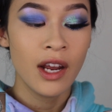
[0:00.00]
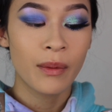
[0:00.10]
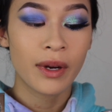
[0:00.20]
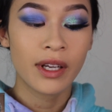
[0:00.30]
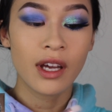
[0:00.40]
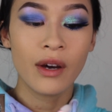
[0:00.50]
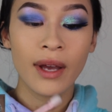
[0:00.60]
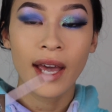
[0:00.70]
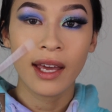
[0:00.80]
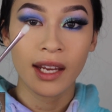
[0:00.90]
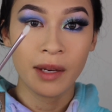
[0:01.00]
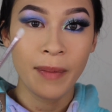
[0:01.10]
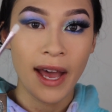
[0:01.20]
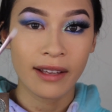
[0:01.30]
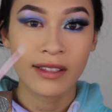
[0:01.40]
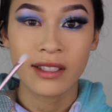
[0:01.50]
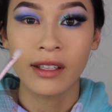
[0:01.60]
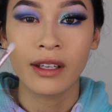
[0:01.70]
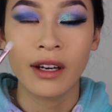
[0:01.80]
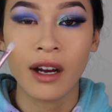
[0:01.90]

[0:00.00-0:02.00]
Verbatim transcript: We're going to go ahead and pack this glitter